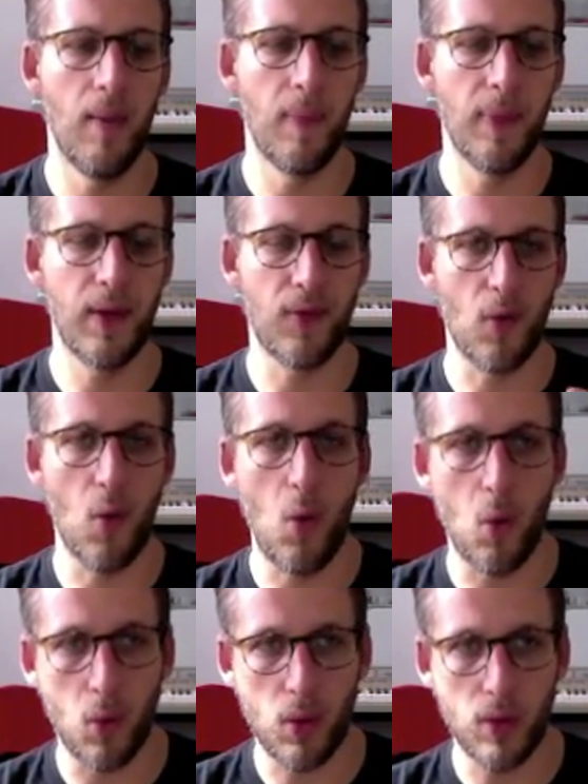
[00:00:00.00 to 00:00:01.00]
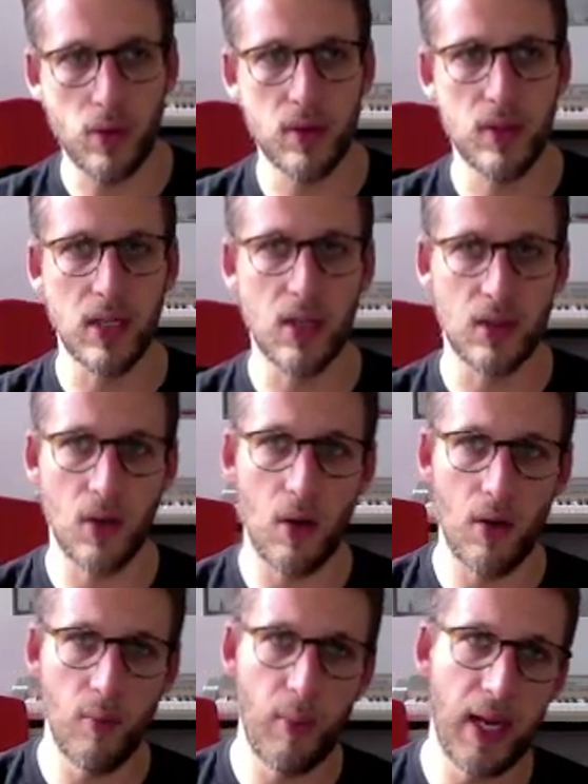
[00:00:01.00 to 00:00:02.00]
different horns and
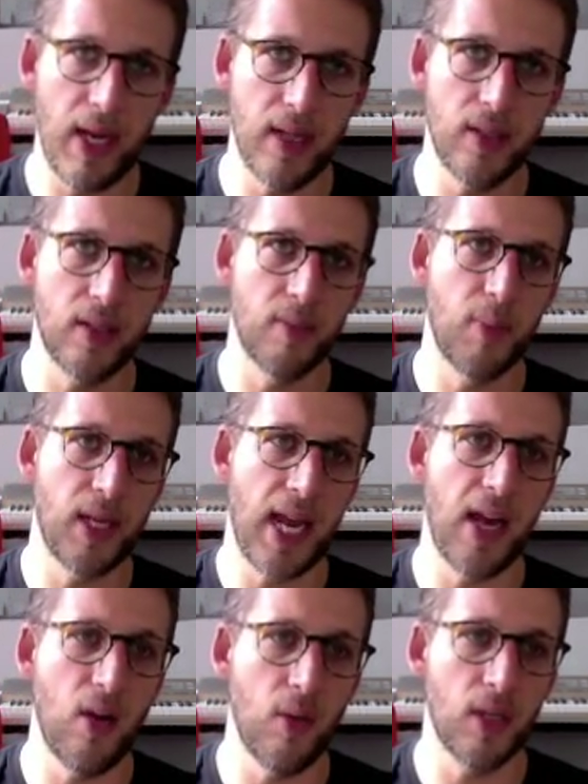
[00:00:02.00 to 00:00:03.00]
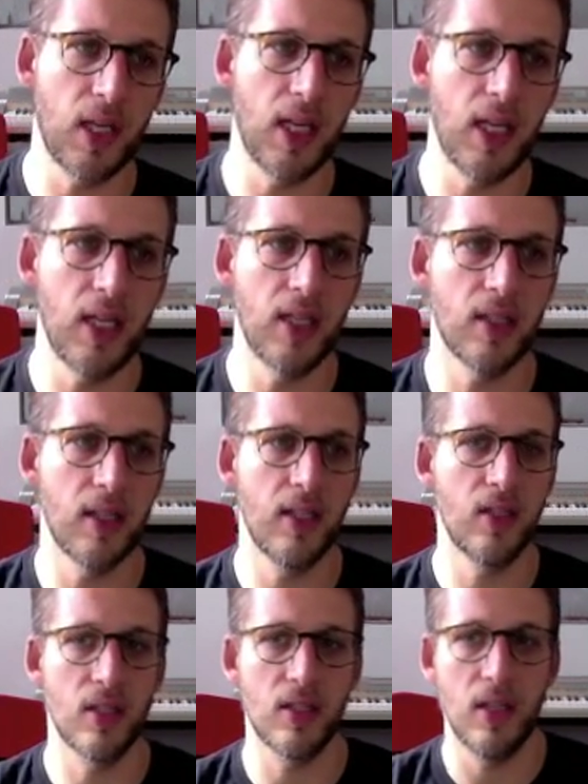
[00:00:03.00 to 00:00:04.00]
guitar and bass and piano and keys, and it's
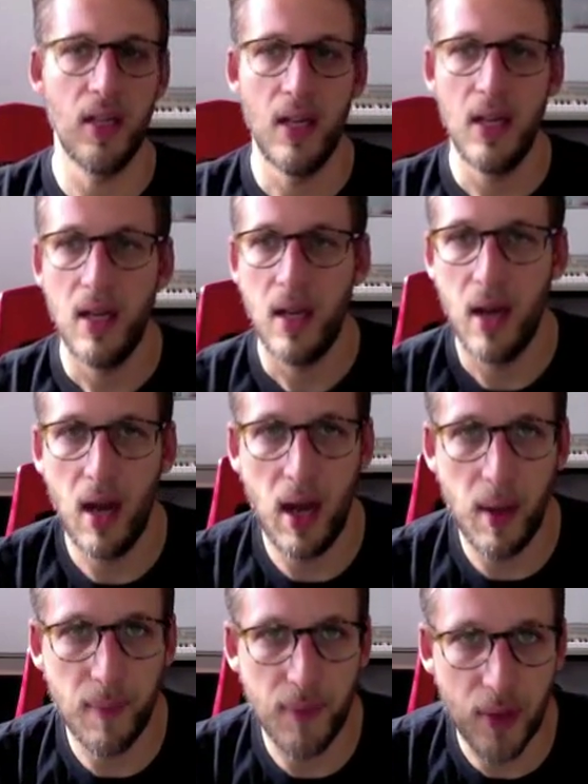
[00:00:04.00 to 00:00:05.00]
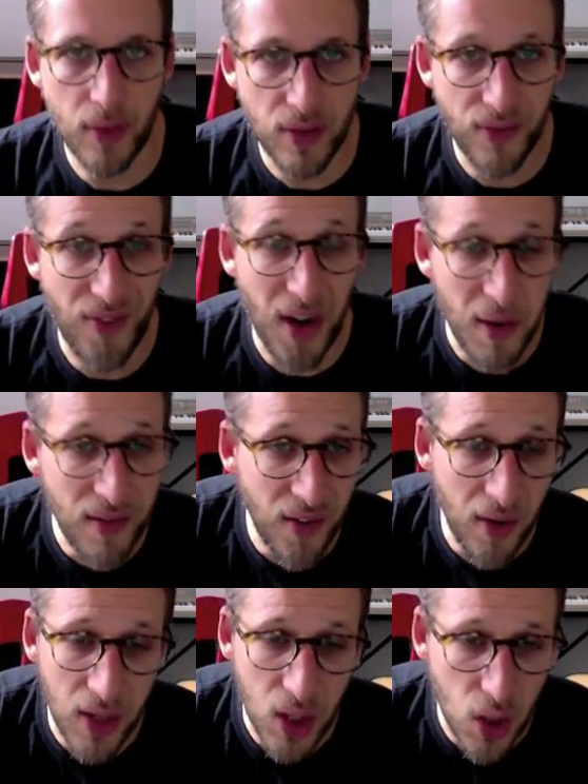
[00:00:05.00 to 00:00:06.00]
just they're just
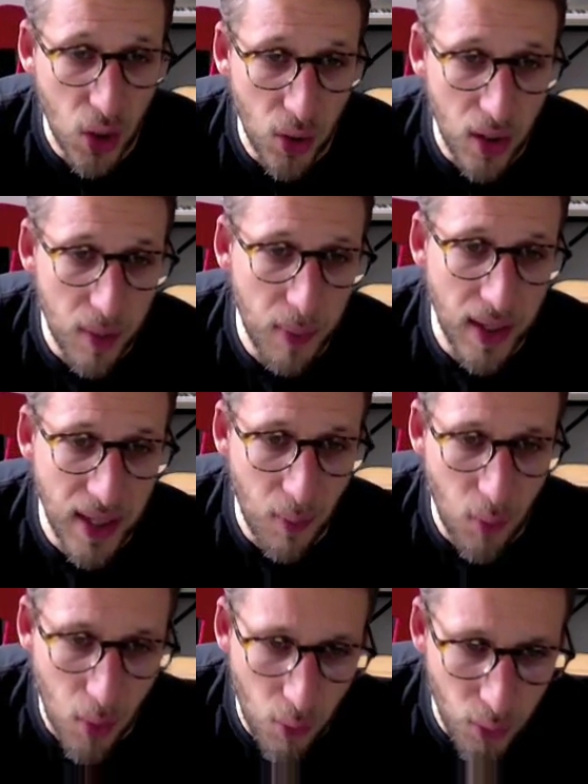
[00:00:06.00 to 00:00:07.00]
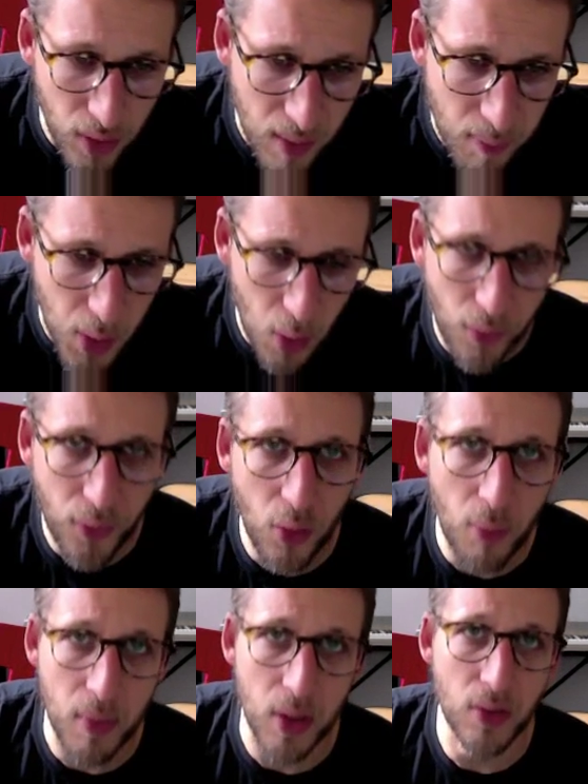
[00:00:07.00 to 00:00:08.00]
very good, and they wrote really
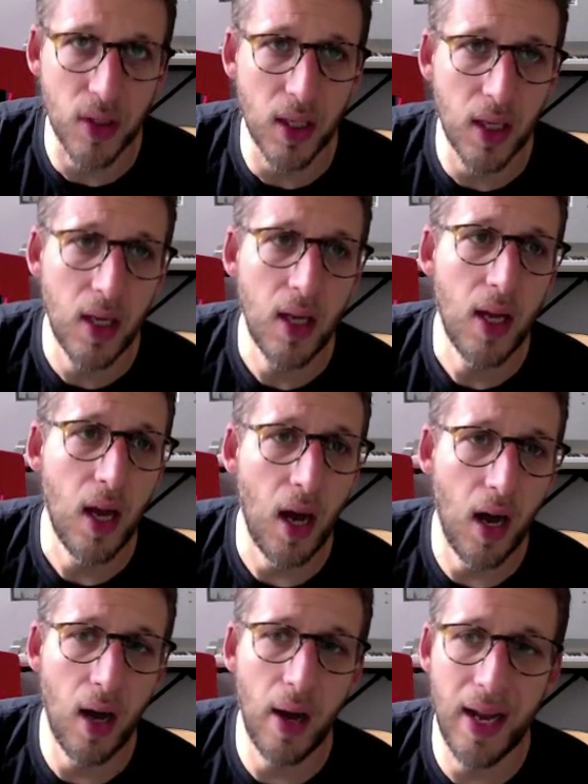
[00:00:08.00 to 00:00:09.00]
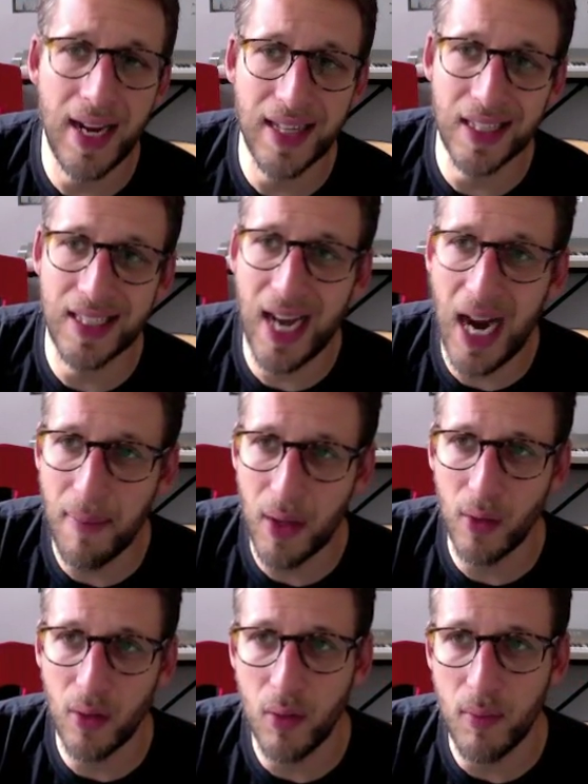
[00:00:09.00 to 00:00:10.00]
beautiful music. And at the time, they
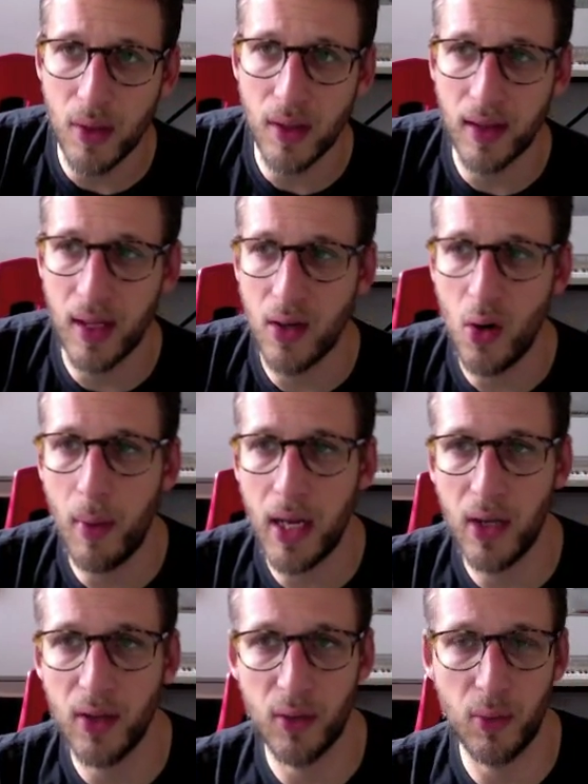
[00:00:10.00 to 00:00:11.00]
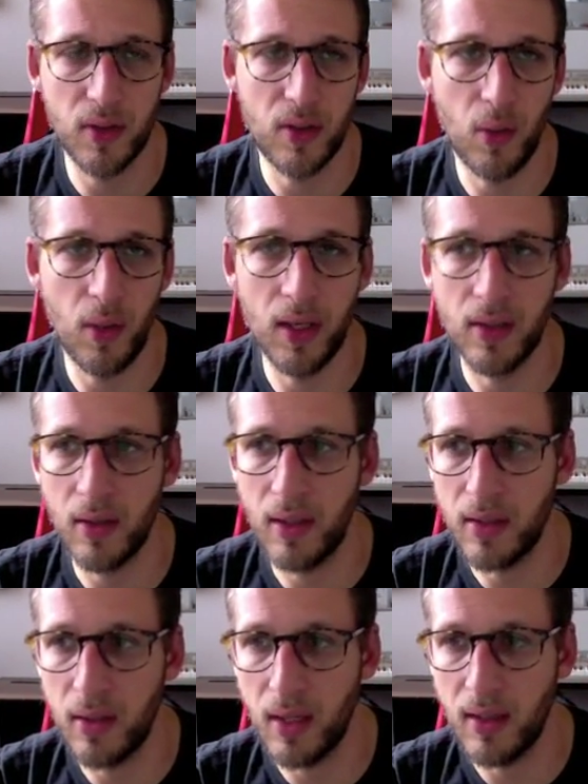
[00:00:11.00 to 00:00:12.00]
were doing music that nobody else was doing. So
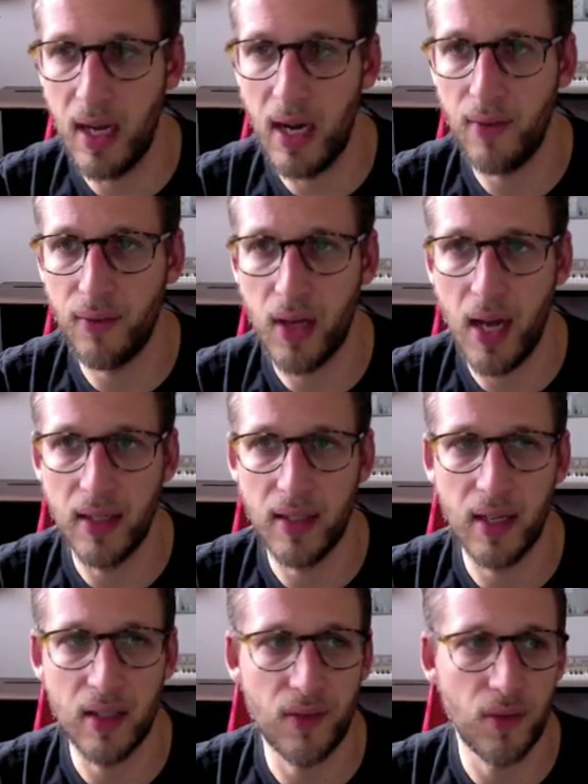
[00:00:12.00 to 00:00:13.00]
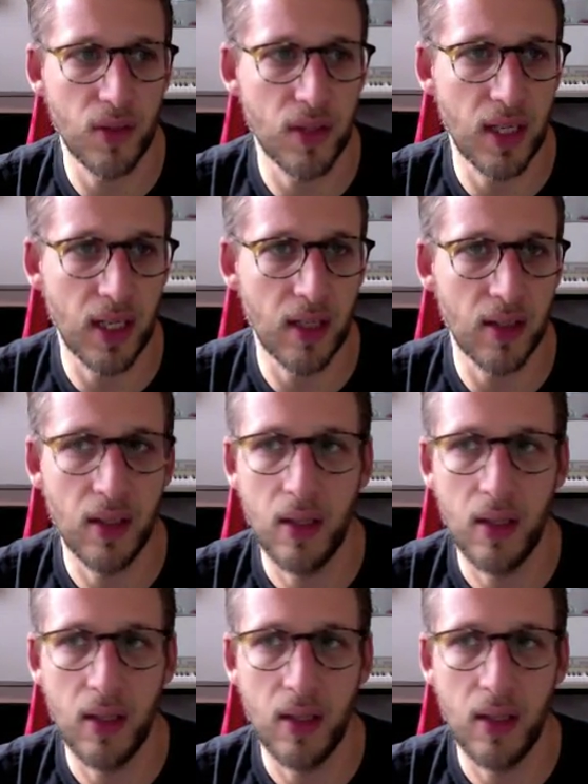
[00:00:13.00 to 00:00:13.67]
let's look at that context for a second.